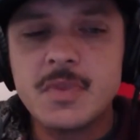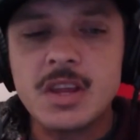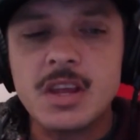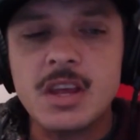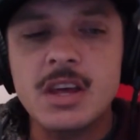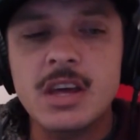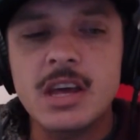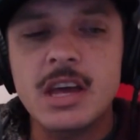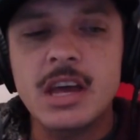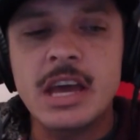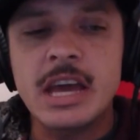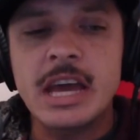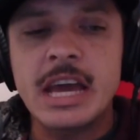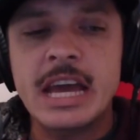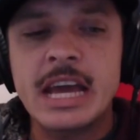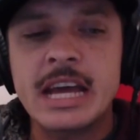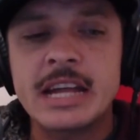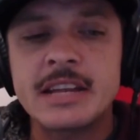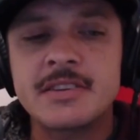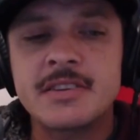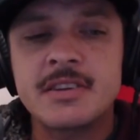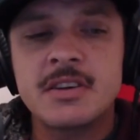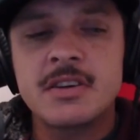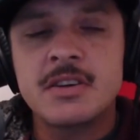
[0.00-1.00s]

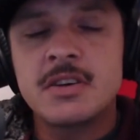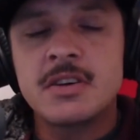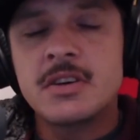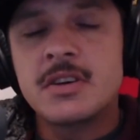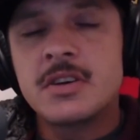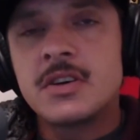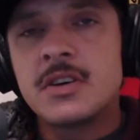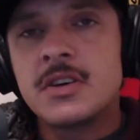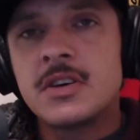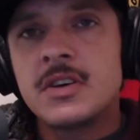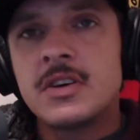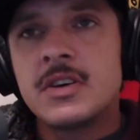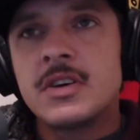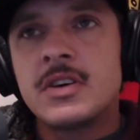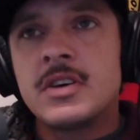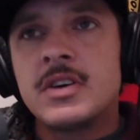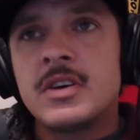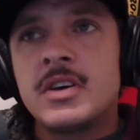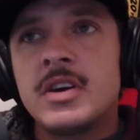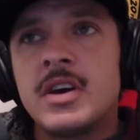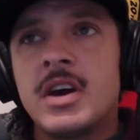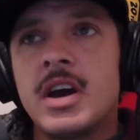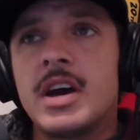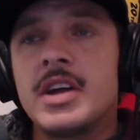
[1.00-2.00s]
And
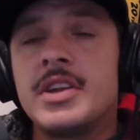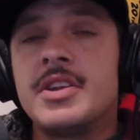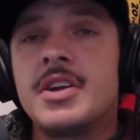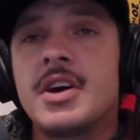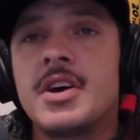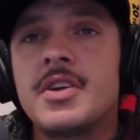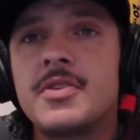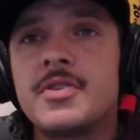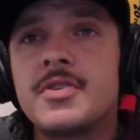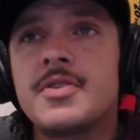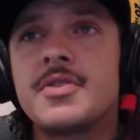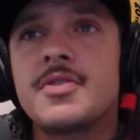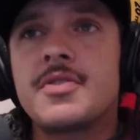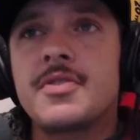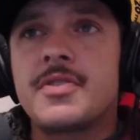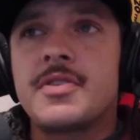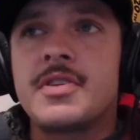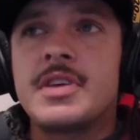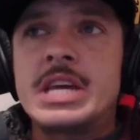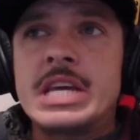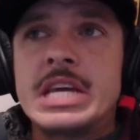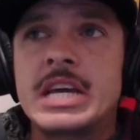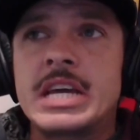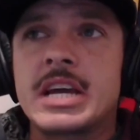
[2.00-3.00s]
another
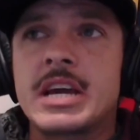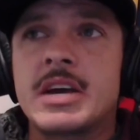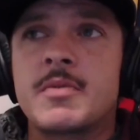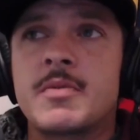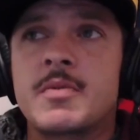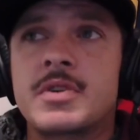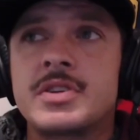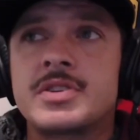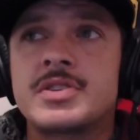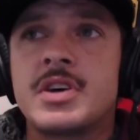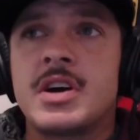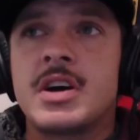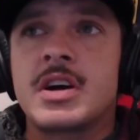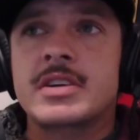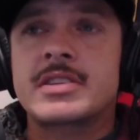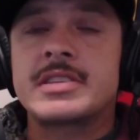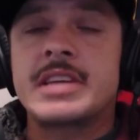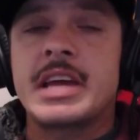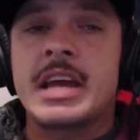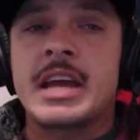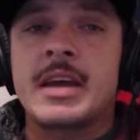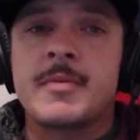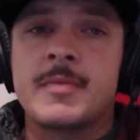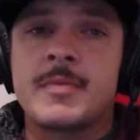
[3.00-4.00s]
thing I want to talk to
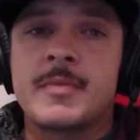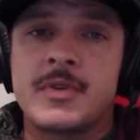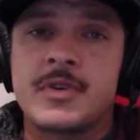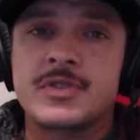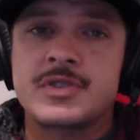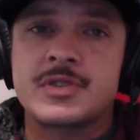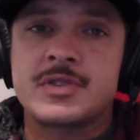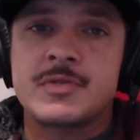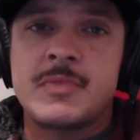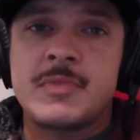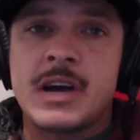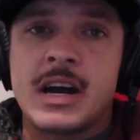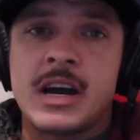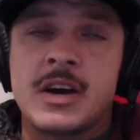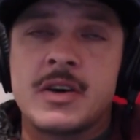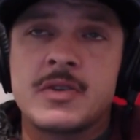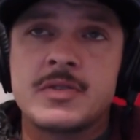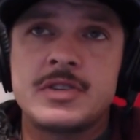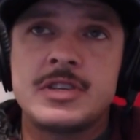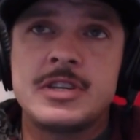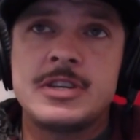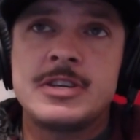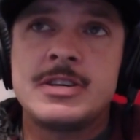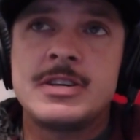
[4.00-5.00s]
amateurs
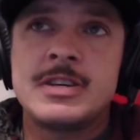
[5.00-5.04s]
about